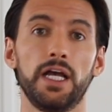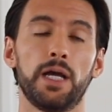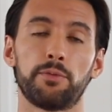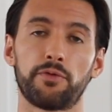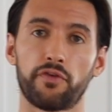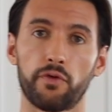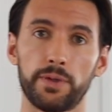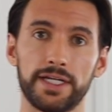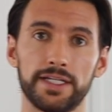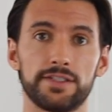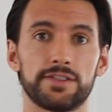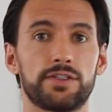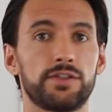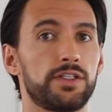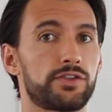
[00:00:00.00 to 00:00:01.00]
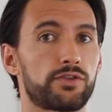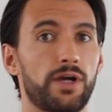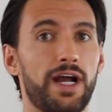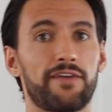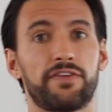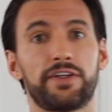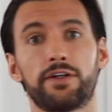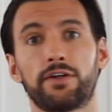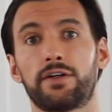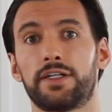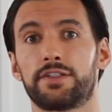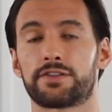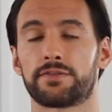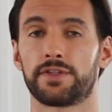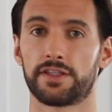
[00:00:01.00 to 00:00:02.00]
And before we get into this graph here
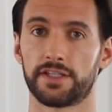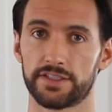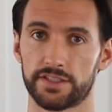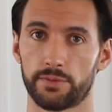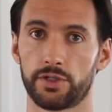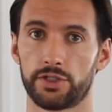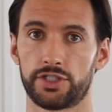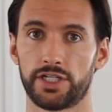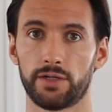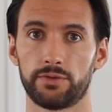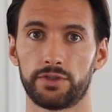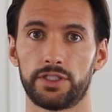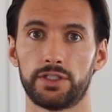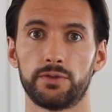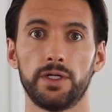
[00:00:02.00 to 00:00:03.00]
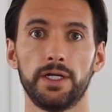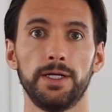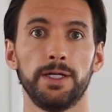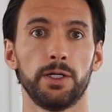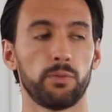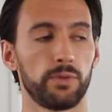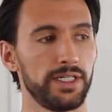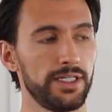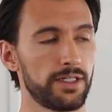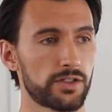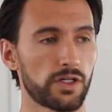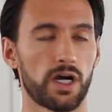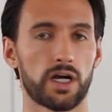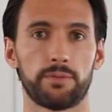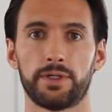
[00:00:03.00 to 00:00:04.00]
and some of the things I wanna share with you, we need to
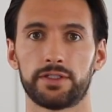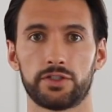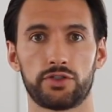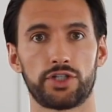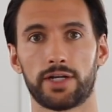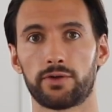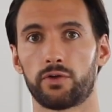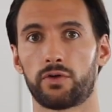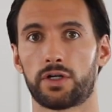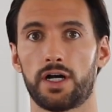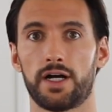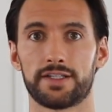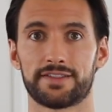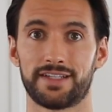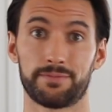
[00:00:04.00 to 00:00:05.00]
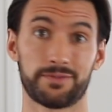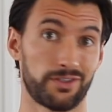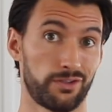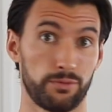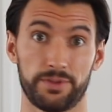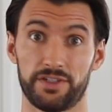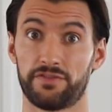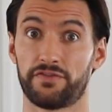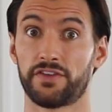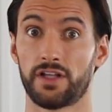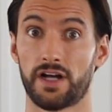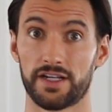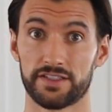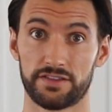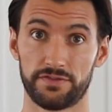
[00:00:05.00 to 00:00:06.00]
talk about the general concept and a little bit of
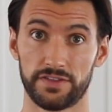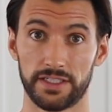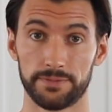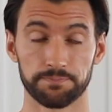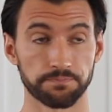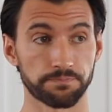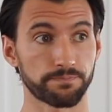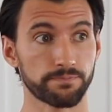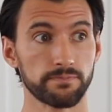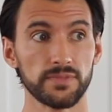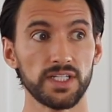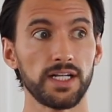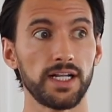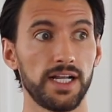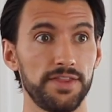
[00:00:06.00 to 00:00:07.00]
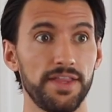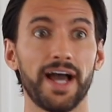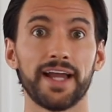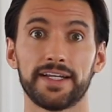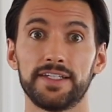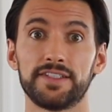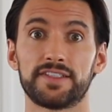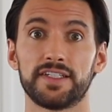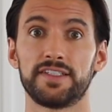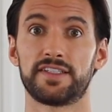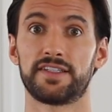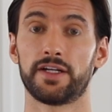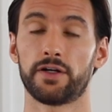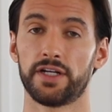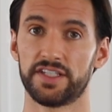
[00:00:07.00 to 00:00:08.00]
philosophy. And that is, is
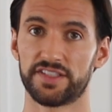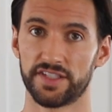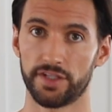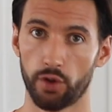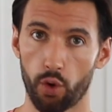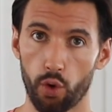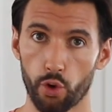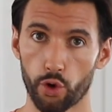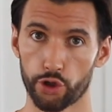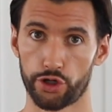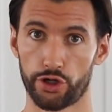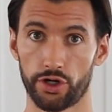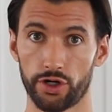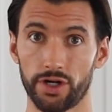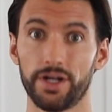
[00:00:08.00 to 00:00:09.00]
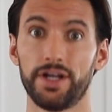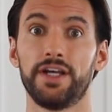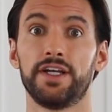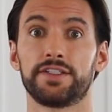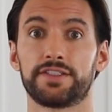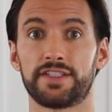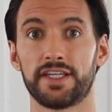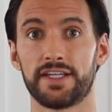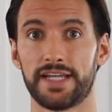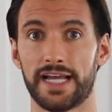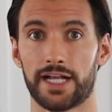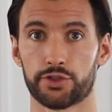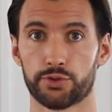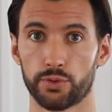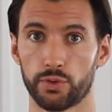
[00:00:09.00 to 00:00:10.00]
there is an order to the
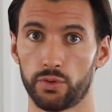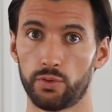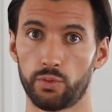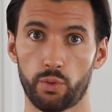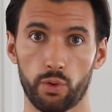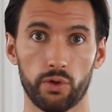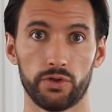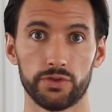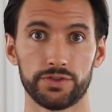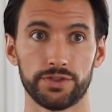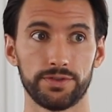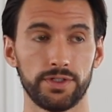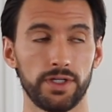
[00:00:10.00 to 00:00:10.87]
natural world.